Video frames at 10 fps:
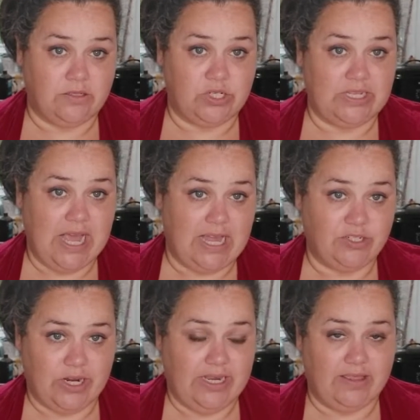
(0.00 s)
to
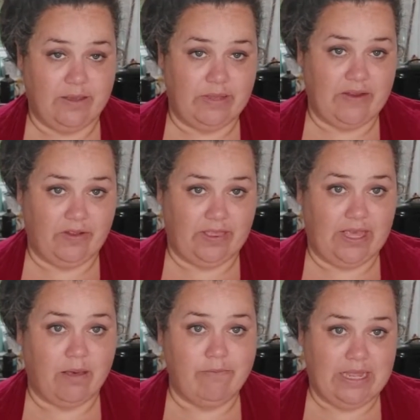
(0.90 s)
dehydrating them and
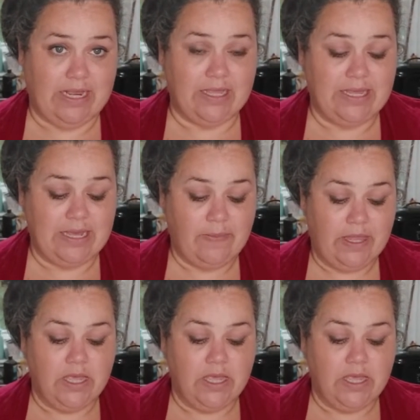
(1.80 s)
everything immediately.